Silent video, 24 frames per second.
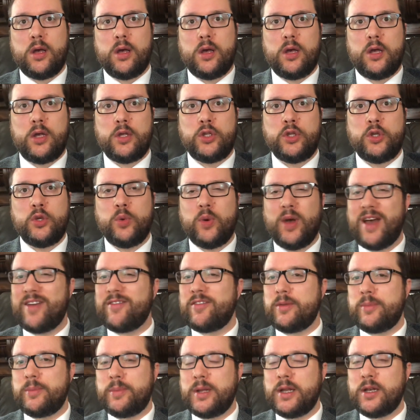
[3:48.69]
you
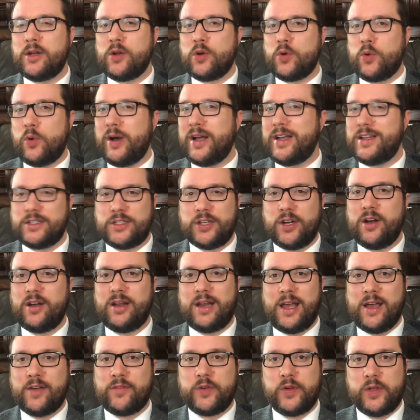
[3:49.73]
haven't been quite
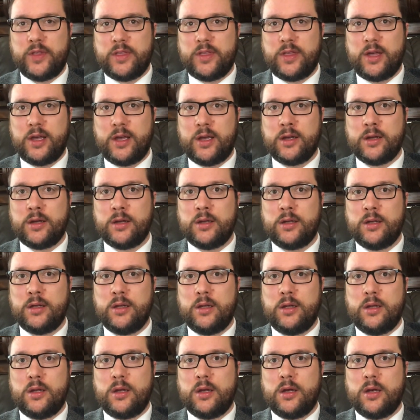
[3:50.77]
taught everything,
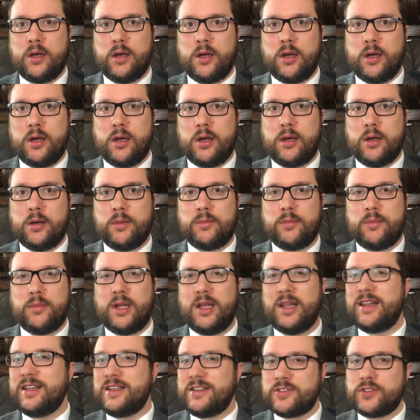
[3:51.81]

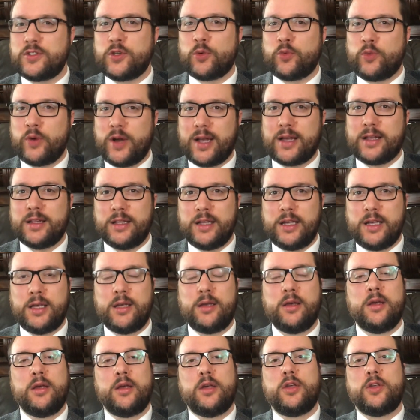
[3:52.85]
at least directly.
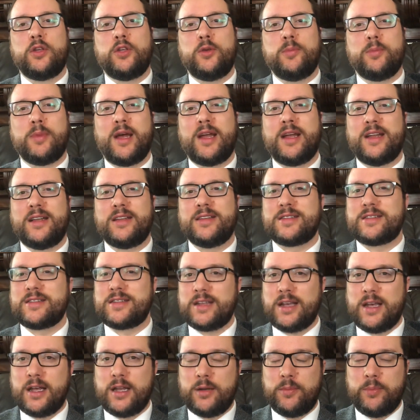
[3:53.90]
You might
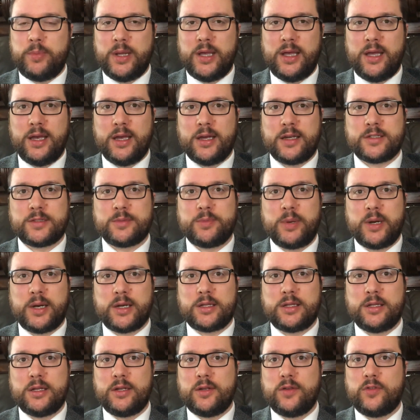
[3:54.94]
instead be
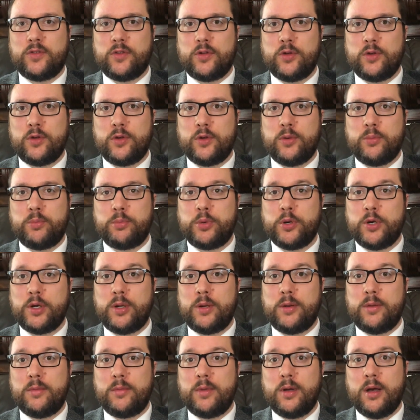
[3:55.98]
expected to
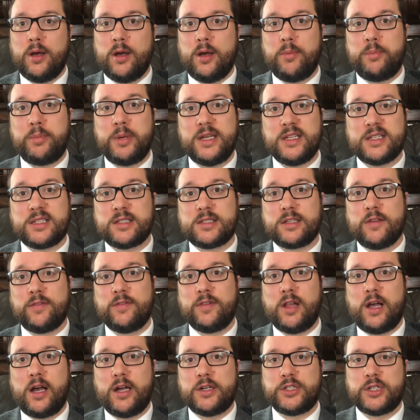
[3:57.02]
put pieces of
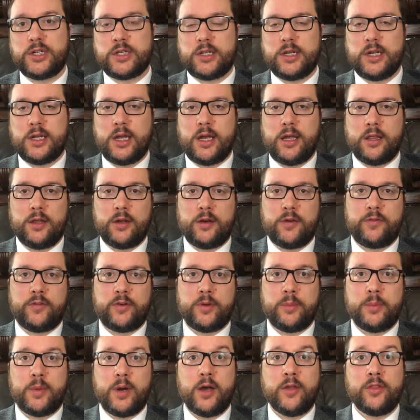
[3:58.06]
logic together
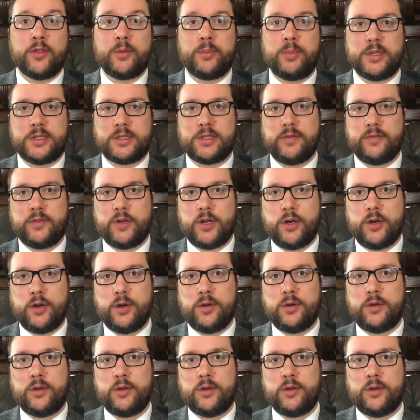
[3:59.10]
from other bits of code